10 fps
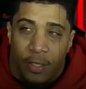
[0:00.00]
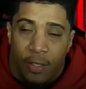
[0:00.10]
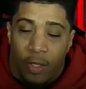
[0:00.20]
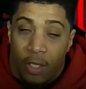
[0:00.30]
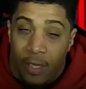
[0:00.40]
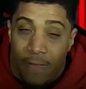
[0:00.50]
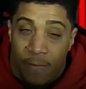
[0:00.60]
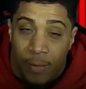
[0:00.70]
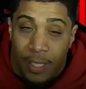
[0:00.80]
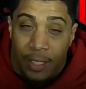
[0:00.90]
could
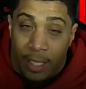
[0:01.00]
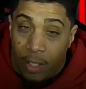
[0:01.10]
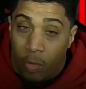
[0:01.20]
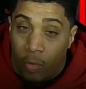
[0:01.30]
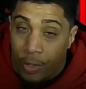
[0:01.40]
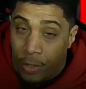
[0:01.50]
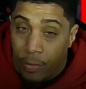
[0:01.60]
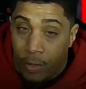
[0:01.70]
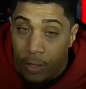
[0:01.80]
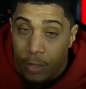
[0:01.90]
have been like a really,
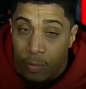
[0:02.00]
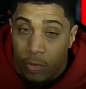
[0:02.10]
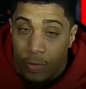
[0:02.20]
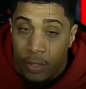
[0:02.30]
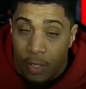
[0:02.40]
really good movie.